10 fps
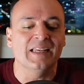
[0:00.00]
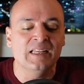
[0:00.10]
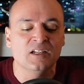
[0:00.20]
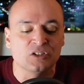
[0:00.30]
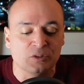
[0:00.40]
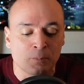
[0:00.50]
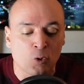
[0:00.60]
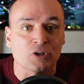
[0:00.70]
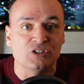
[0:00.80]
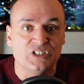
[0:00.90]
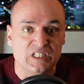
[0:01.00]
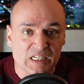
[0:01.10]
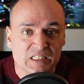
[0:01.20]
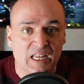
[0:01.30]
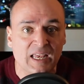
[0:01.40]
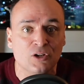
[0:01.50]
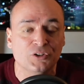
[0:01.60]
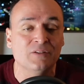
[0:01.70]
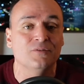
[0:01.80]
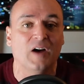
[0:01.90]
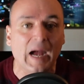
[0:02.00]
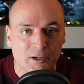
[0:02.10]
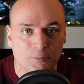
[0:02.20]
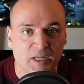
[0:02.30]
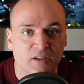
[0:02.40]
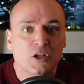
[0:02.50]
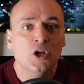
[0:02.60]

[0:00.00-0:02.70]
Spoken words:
in a more detailed environment,